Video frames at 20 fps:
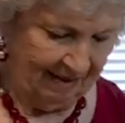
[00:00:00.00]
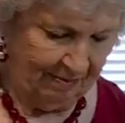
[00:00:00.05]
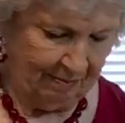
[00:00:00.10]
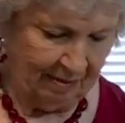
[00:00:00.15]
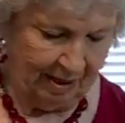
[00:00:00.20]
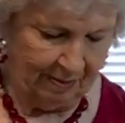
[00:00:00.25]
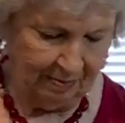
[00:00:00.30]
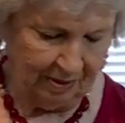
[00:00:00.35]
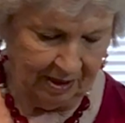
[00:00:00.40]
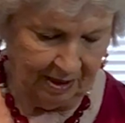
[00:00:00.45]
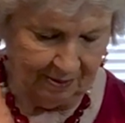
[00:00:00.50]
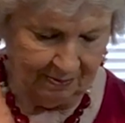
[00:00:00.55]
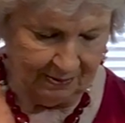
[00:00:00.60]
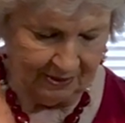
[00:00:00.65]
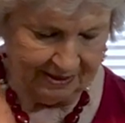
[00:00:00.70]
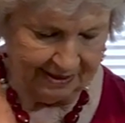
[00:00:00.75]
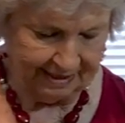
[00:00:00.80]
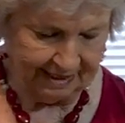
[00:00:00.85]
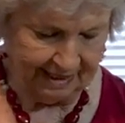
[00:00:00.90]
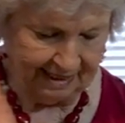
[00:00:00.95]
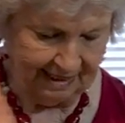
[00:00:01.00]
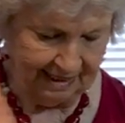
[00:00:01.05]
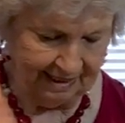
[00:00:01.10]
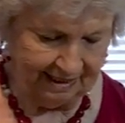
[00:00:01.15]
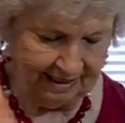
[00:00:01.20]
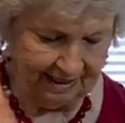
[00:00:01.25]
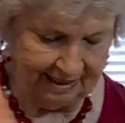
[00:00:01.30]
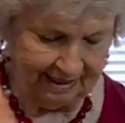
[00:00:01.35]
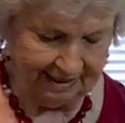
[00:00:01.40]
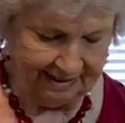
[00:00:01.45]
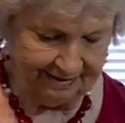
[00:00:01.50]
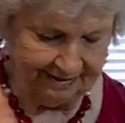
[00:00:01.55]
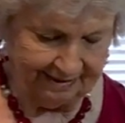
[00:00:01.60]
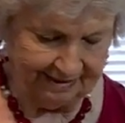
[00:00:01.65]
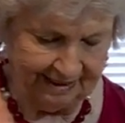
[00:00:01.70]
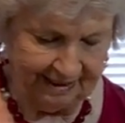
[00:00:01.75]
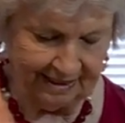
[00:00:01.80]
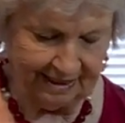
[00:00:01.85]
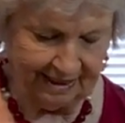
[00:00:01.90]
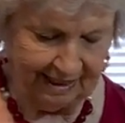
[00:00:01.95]
My mom was little
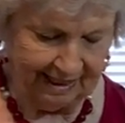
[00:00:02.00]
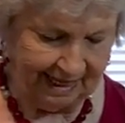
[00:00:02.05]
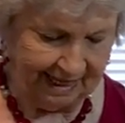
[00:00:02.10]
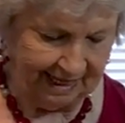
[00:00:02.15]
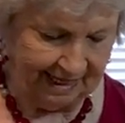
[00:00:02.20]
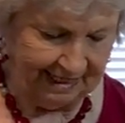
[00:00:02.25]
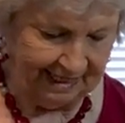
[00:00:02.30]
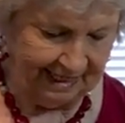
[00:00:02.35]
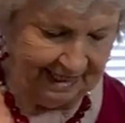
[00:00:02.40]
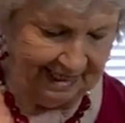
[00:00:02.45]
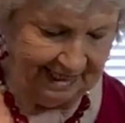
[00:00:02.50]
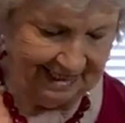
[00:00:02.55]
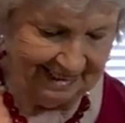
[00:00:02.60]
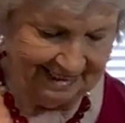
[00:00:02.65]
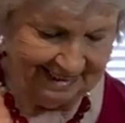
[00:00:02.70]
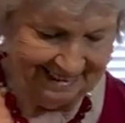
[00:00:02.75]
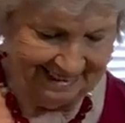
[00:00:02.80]
little lady.